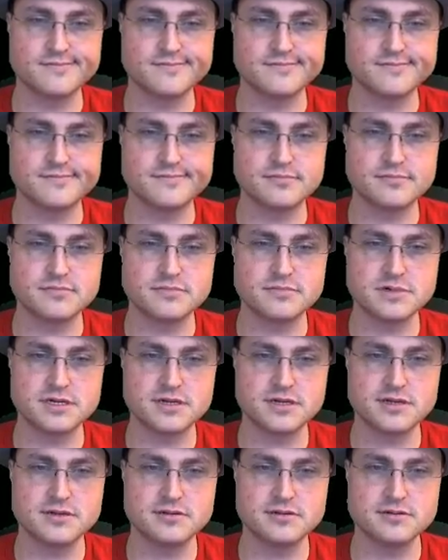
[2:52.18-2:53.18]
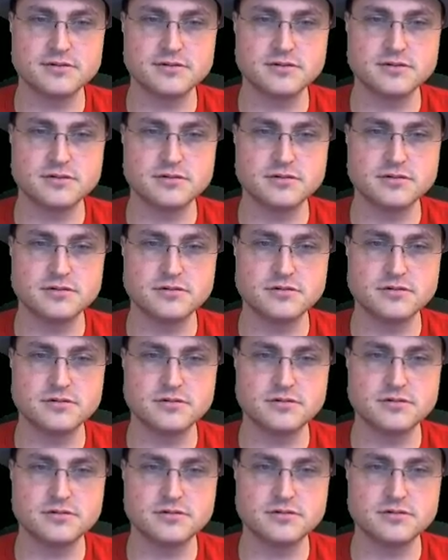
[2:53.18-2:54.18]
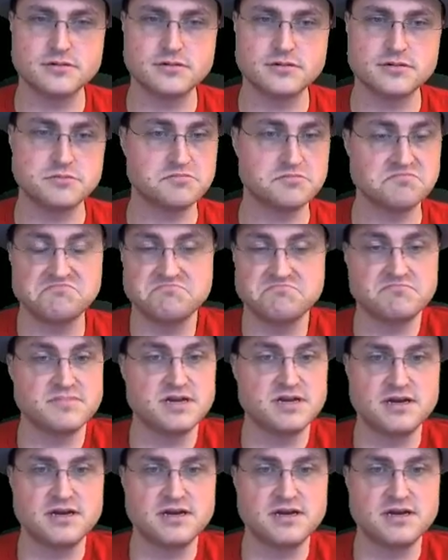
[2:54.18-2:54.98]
(no one is talking)